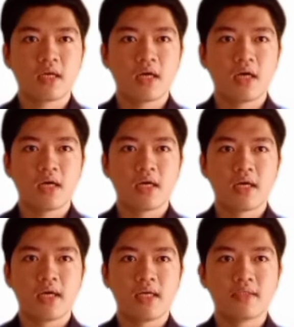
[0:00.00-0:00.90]

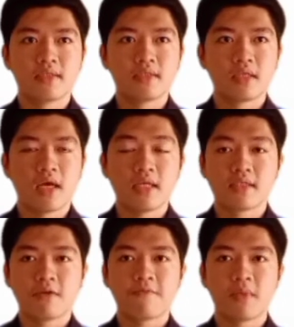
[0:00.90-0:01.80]

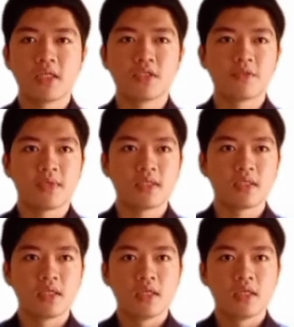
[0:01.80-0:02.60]
hands-off management